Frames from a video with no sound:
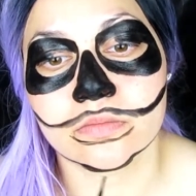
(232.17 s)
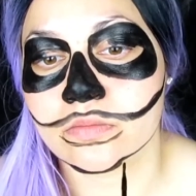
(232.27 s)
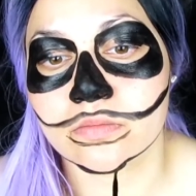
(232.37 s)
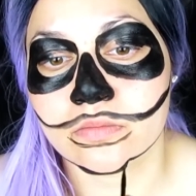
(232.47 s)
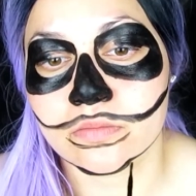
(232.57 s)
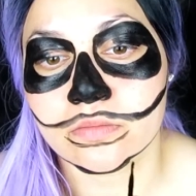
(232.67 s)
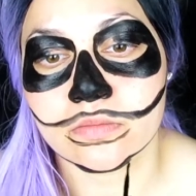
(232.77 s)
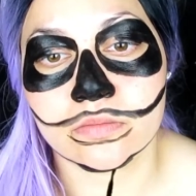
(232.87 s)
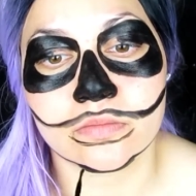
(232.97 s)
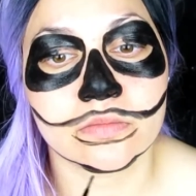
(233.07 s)
Now I'm going to
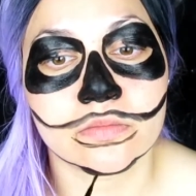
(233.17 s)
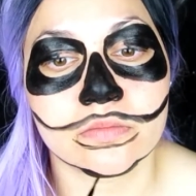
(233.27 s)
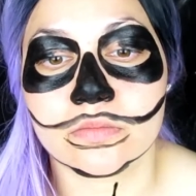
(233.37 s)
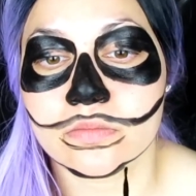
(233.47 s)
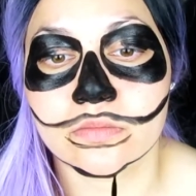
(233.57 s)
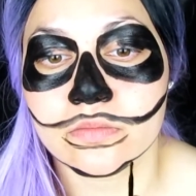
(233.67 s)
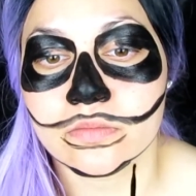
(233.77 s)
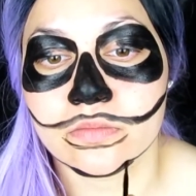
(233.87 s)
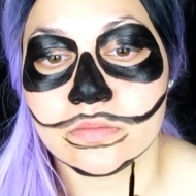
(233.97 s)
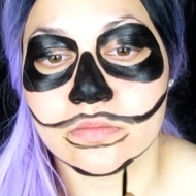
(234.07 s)
be using
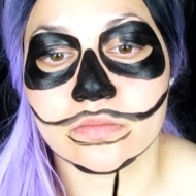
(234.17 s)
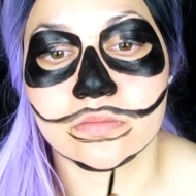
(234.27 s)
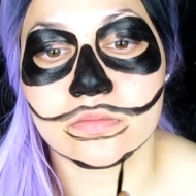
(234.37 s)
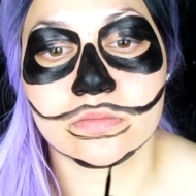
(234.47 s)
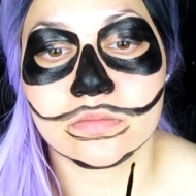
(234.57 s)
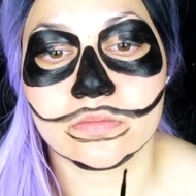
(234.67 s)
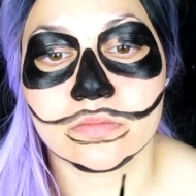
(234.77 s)
my Illusion